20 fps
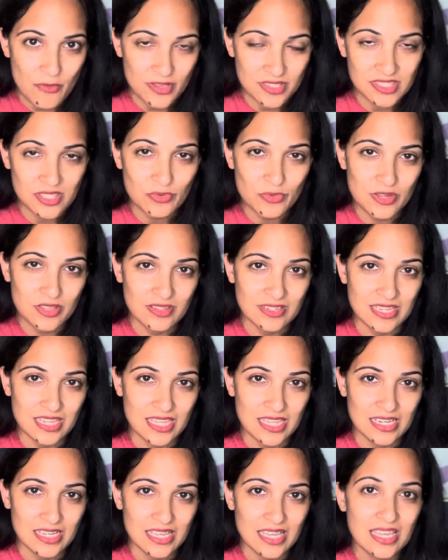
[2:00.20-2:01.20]
was the real
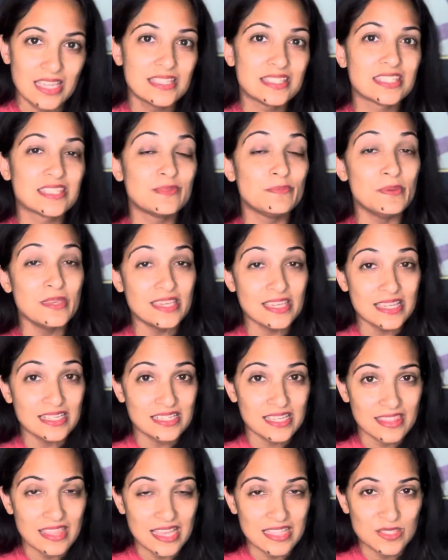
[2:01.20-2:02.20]
need. And speaking
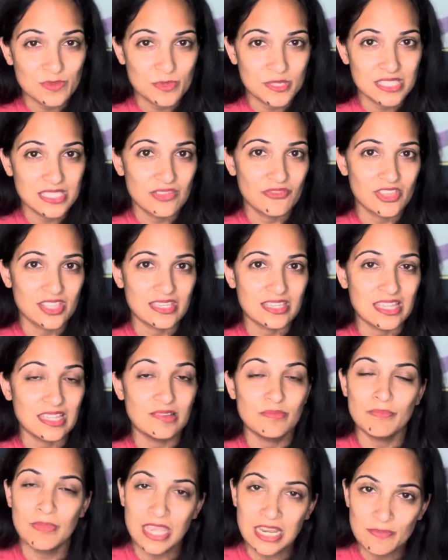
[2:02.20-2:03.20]
to that specific need
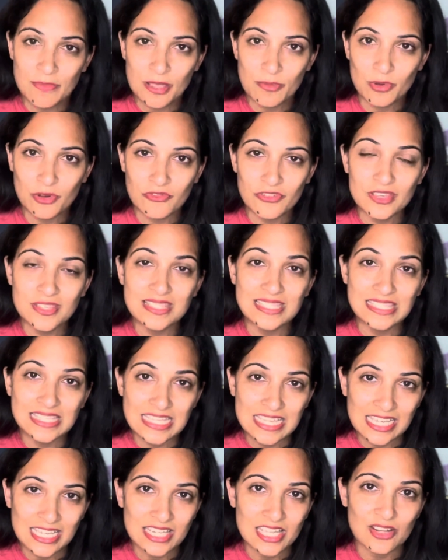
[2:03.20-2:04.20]
made people feel
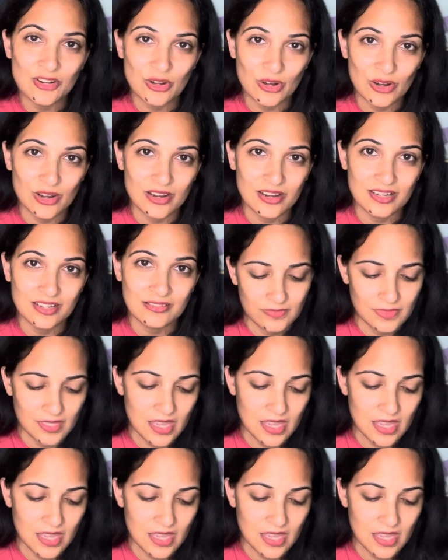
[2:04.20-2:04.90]
seen and heard.